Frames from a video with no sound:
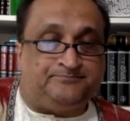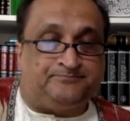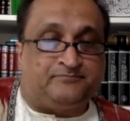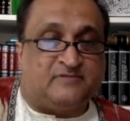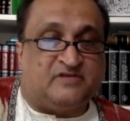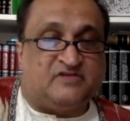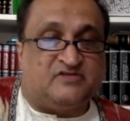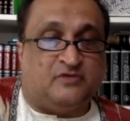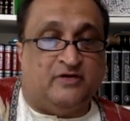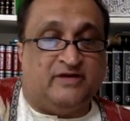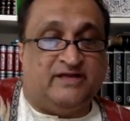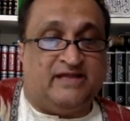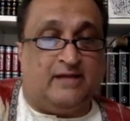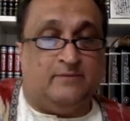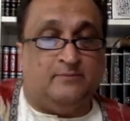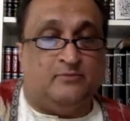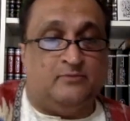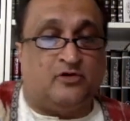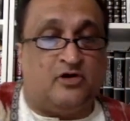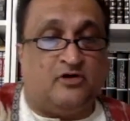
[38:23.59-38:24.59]
so
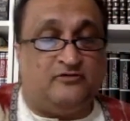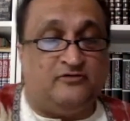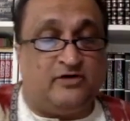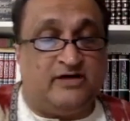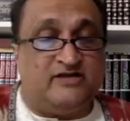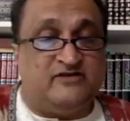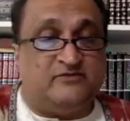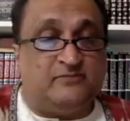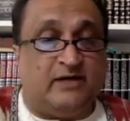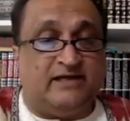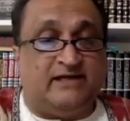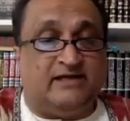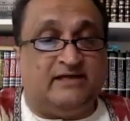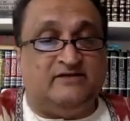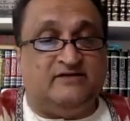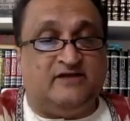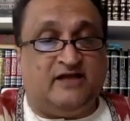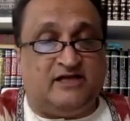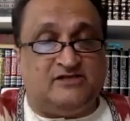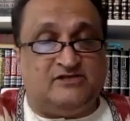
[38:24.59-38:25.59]
again, moreover, it is my
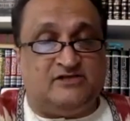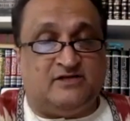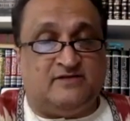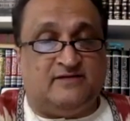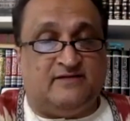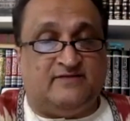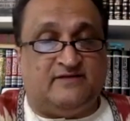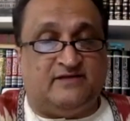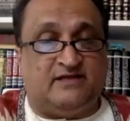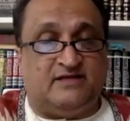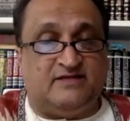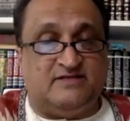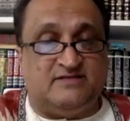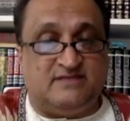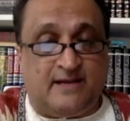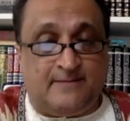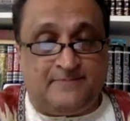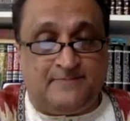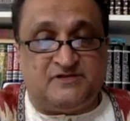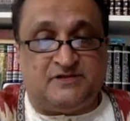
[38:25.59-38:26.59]
contention that the
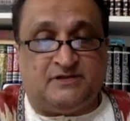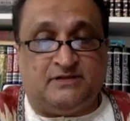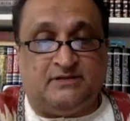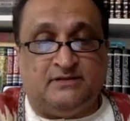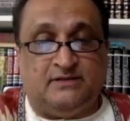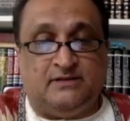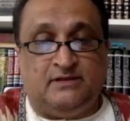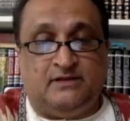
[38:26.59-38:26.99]
conception,